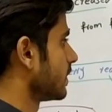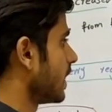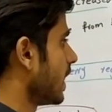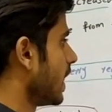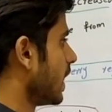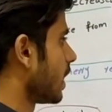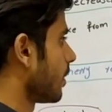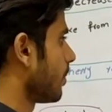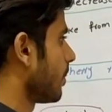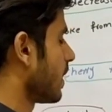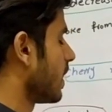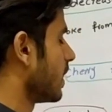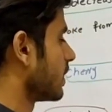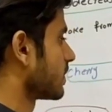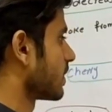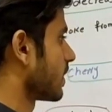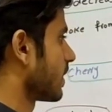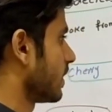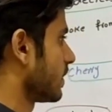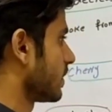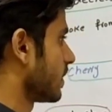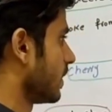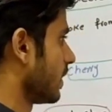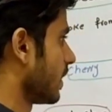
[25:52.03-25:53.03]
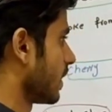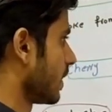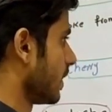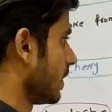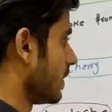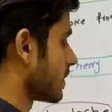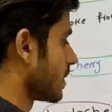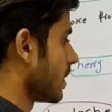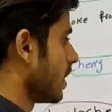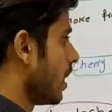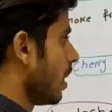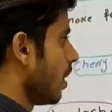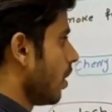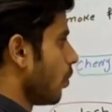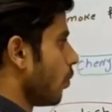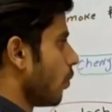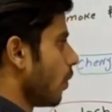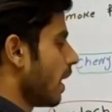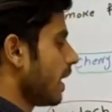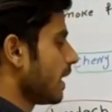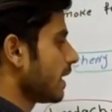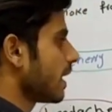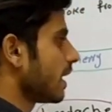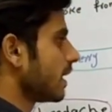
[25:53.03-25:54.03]
the ATP concentration decrease.
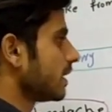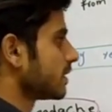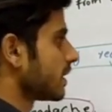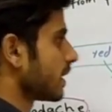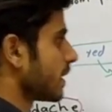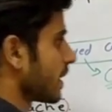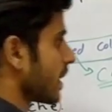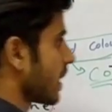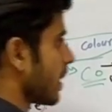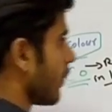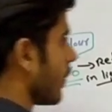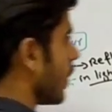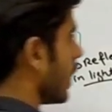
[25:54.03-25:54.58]
When concentration of